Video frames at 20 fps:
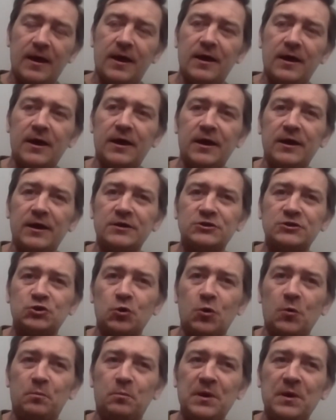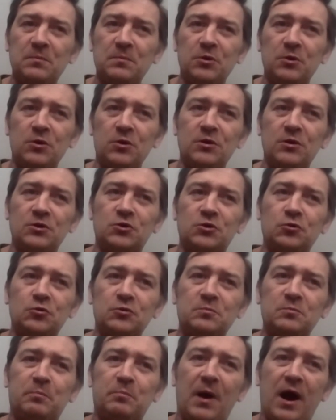uh, so people
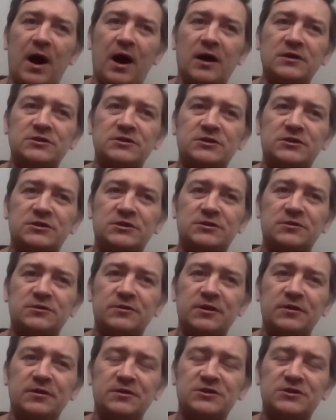could pass the,